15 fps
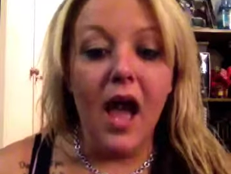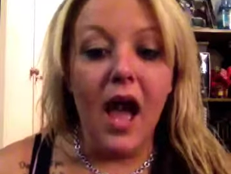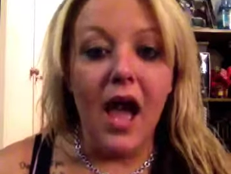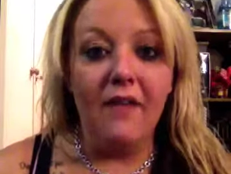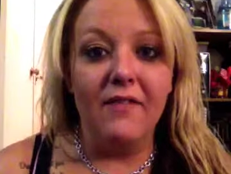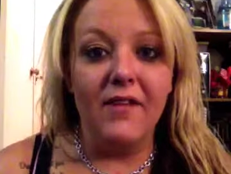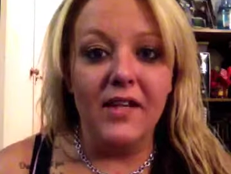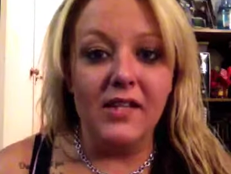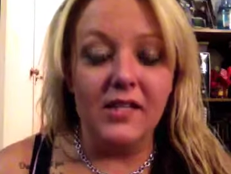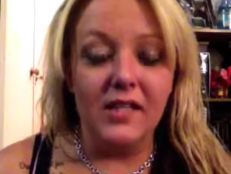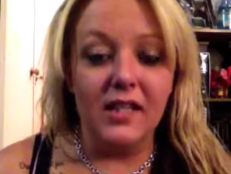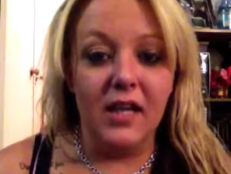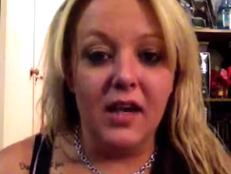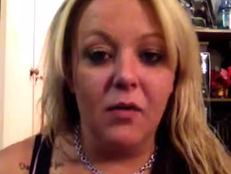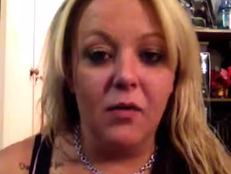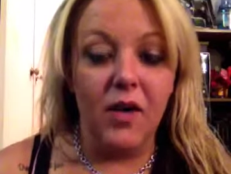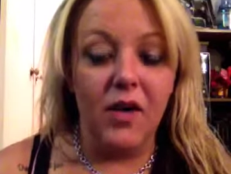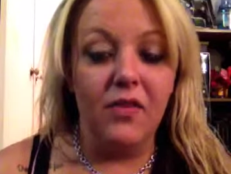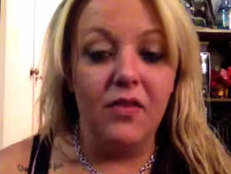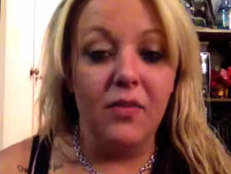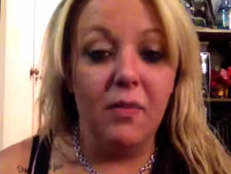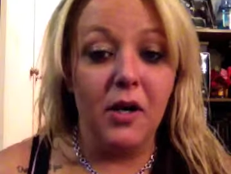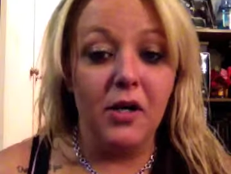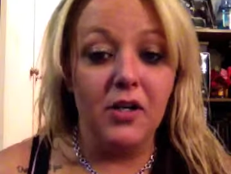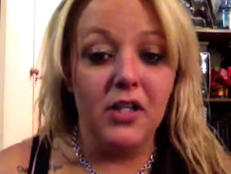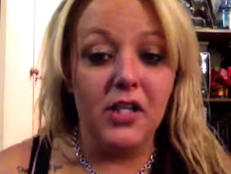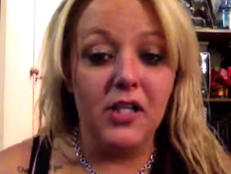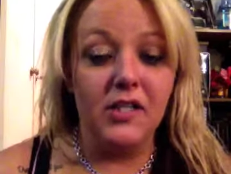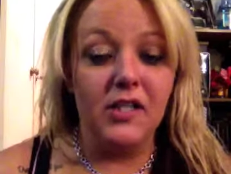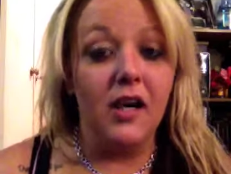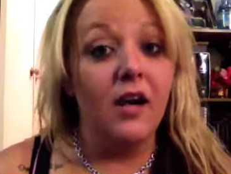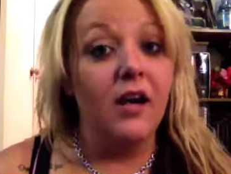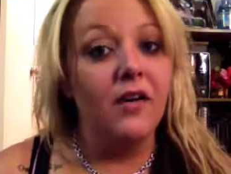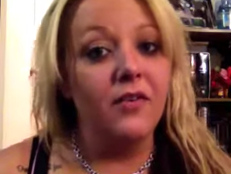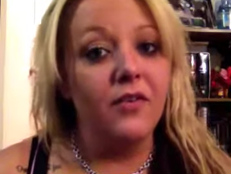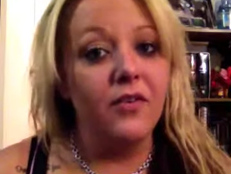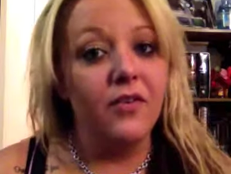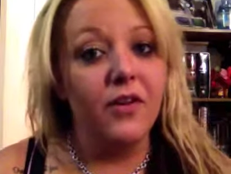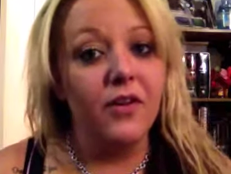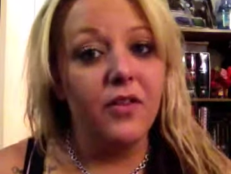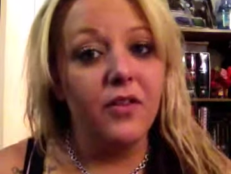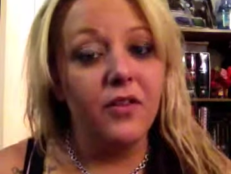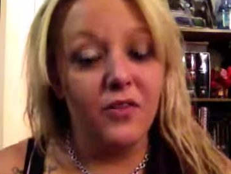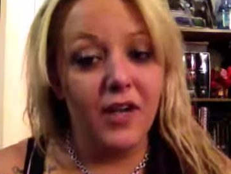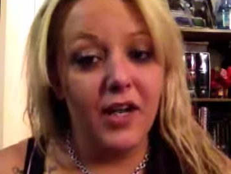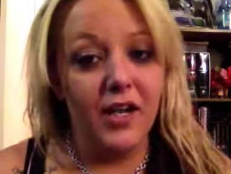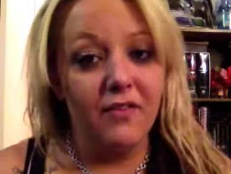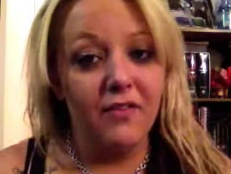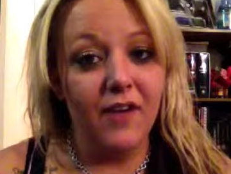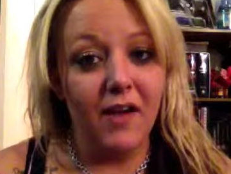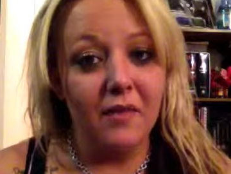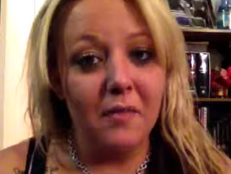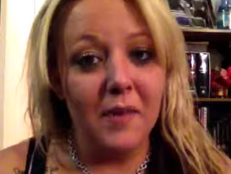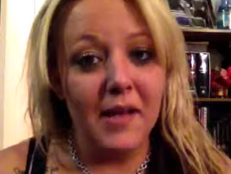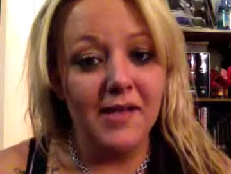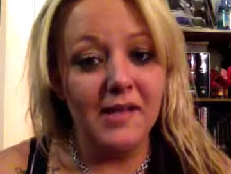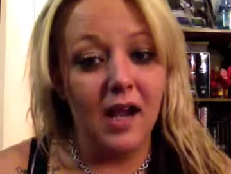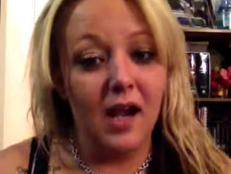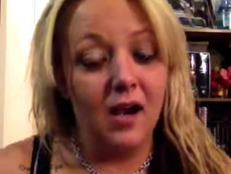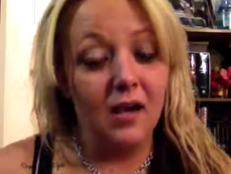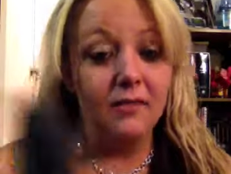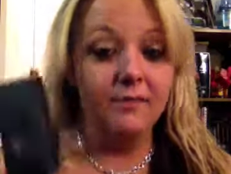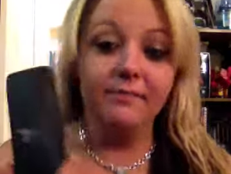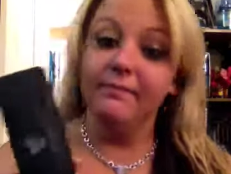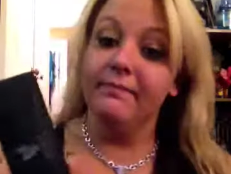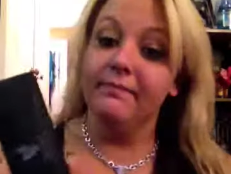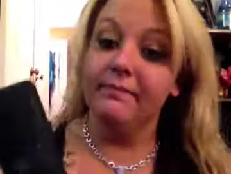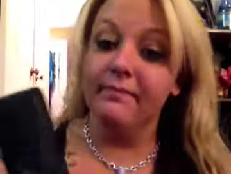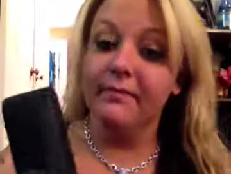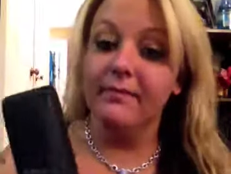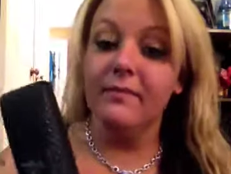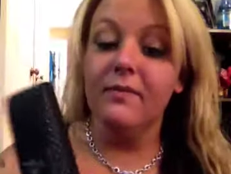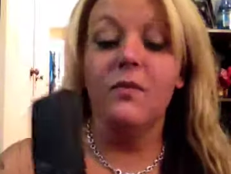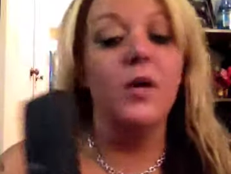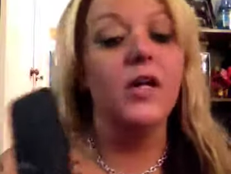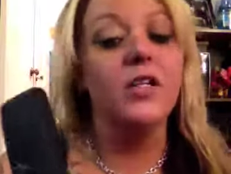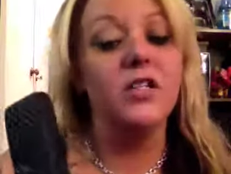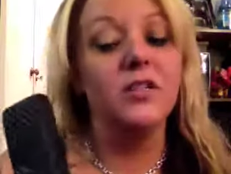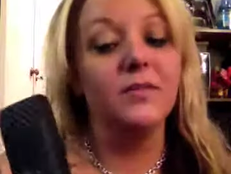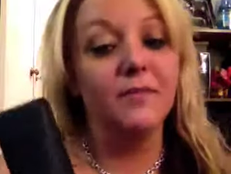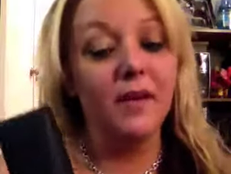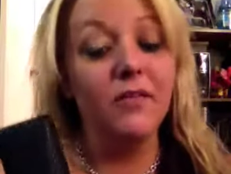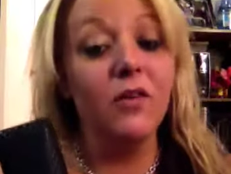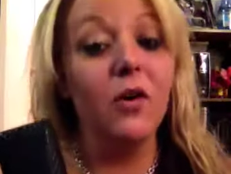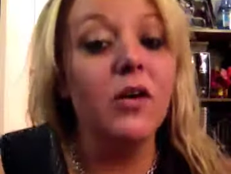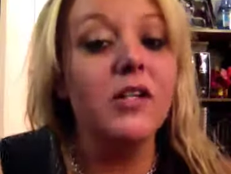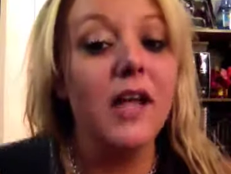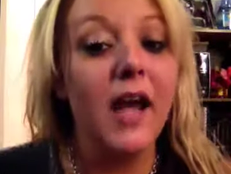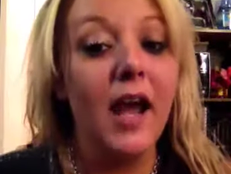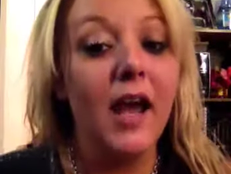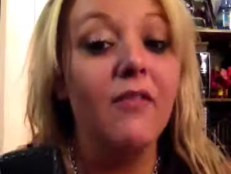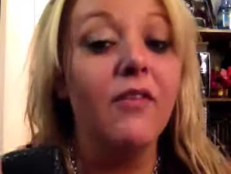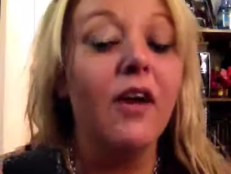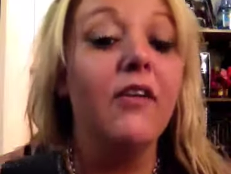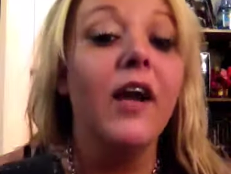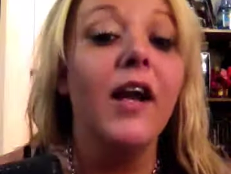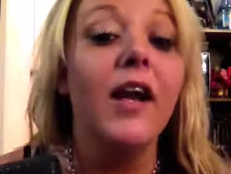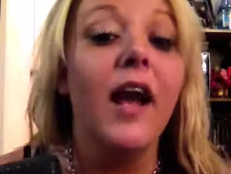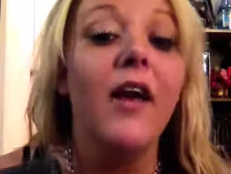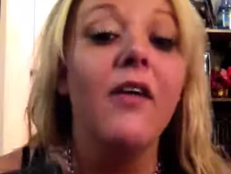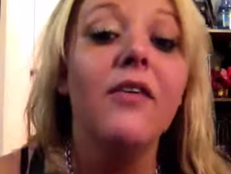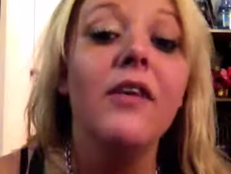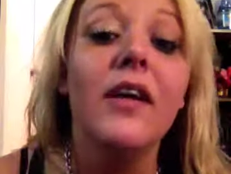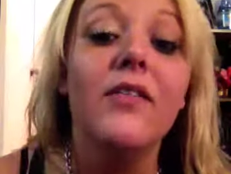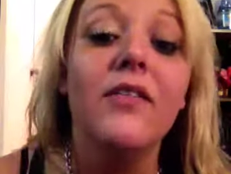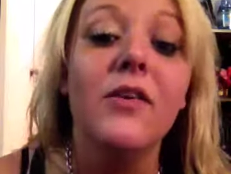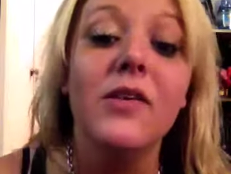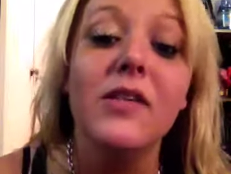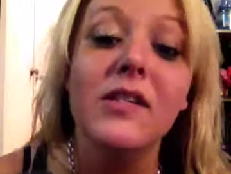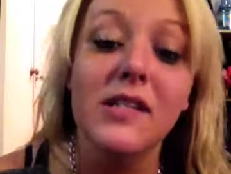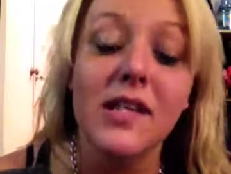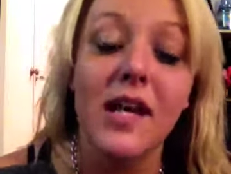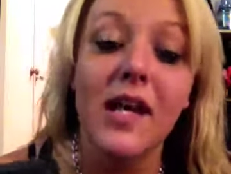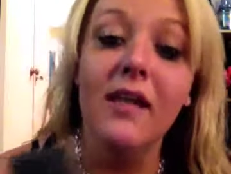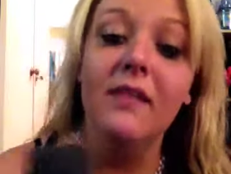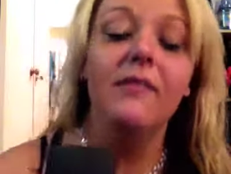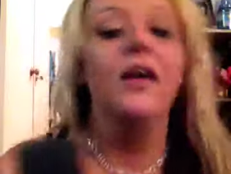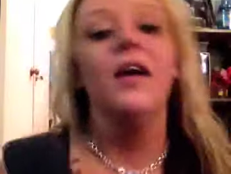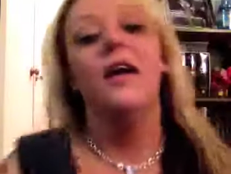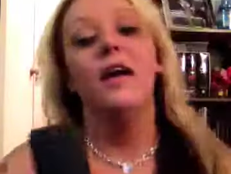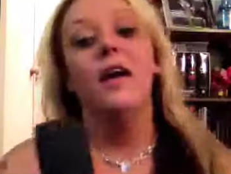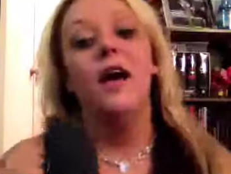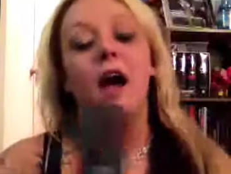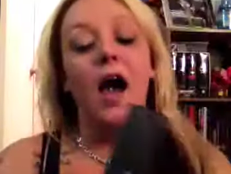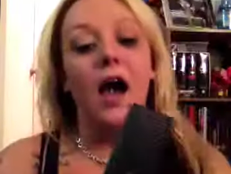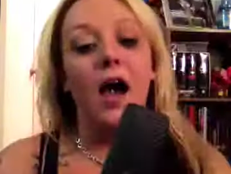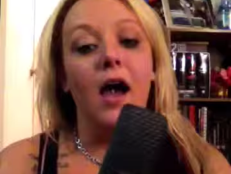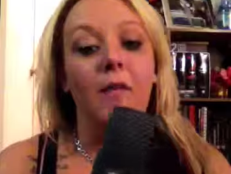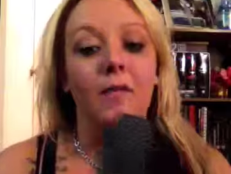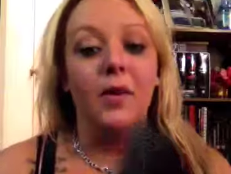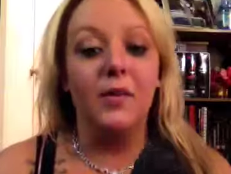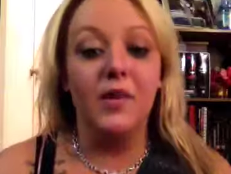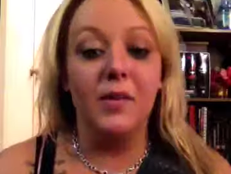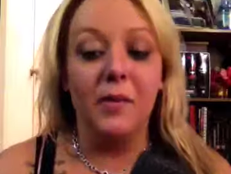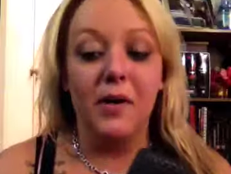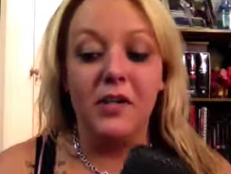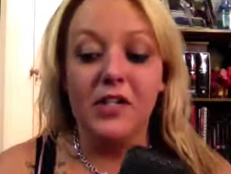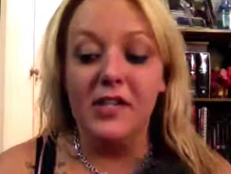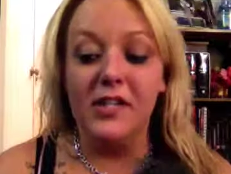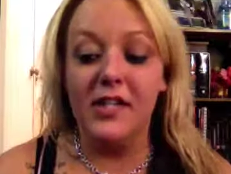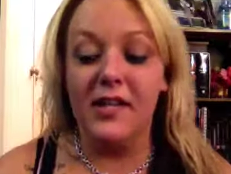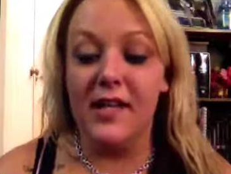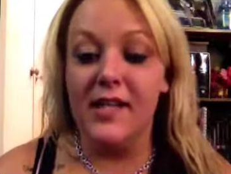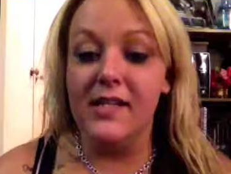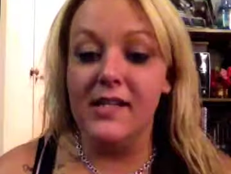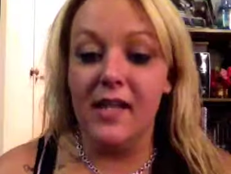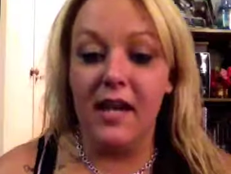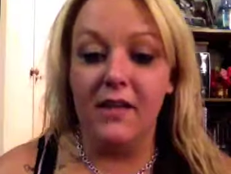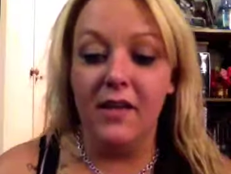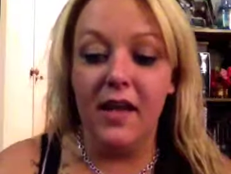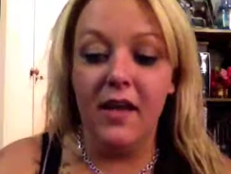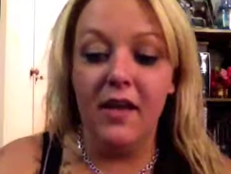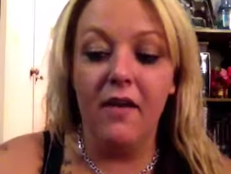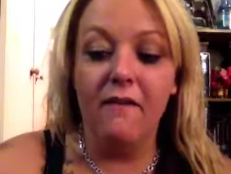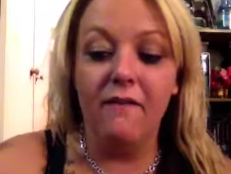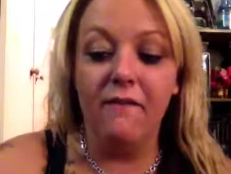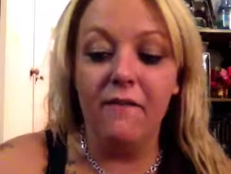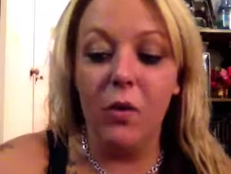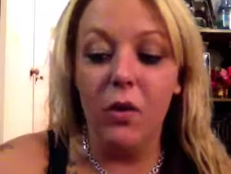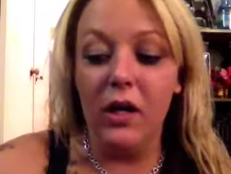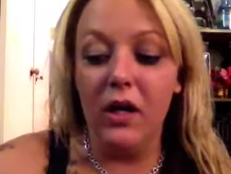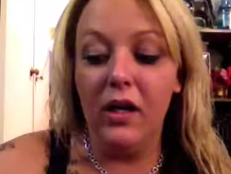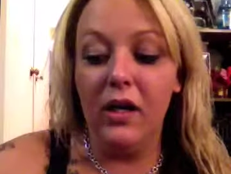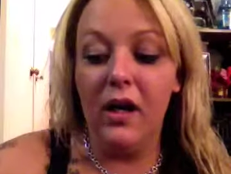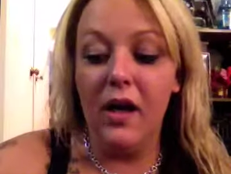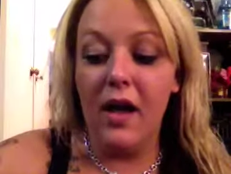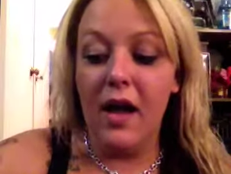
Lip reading: Obviously with the purchase of 3D Fiber Mascara, which of course I have on right now, if you can see it. With the purchase of this, and then four